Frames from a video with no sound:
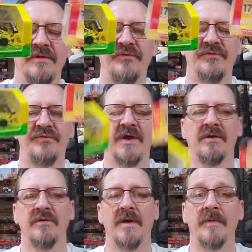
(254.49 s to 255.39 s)
it's
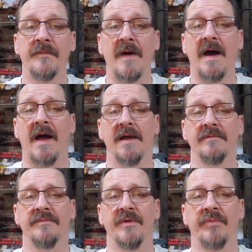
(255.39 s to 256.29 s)
sticker number
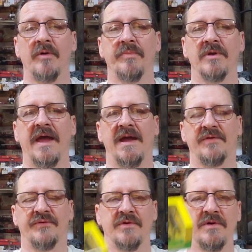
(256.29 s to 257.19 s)
five, the purple
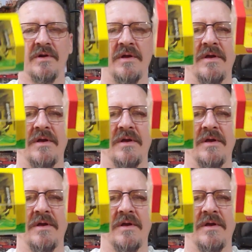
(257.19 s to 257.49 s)
gasser,